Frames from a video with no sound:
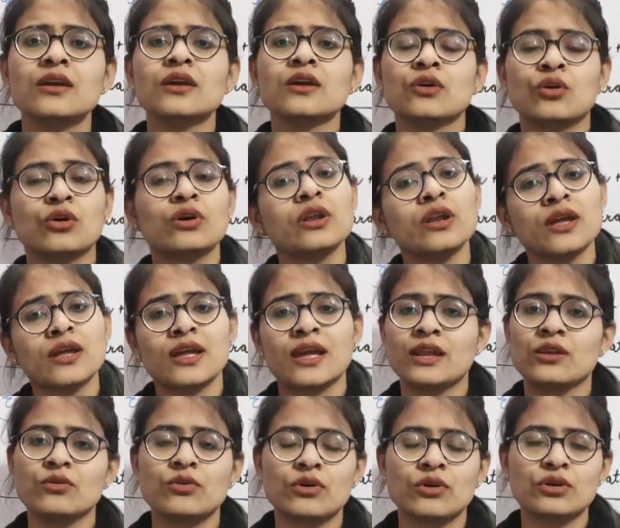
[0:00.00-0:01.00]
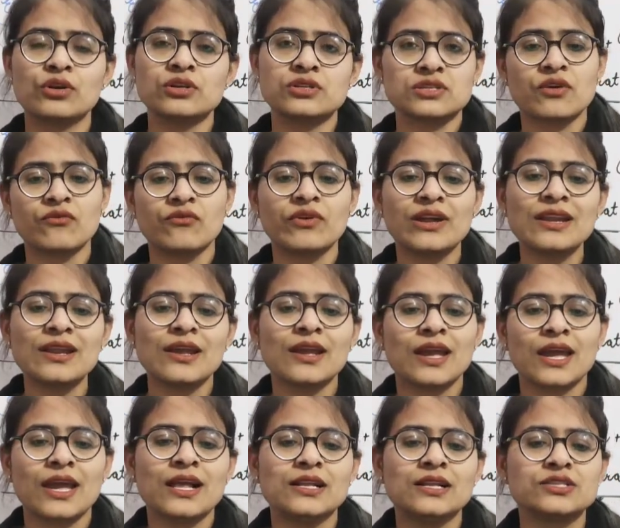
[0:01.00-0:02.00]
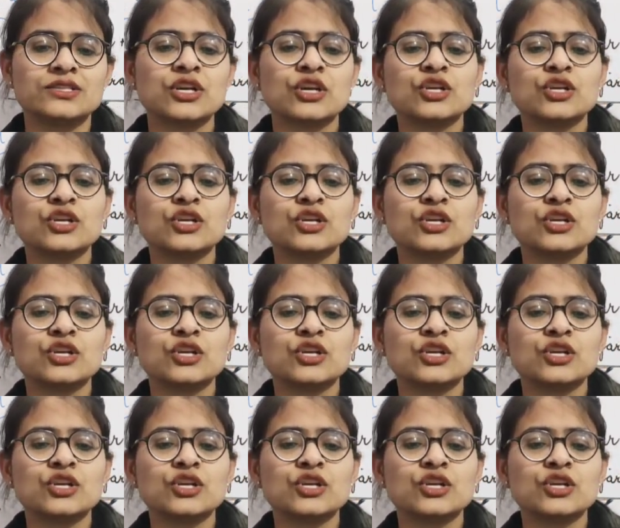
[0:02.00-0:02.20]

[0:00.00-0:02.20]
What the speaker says: or someone else.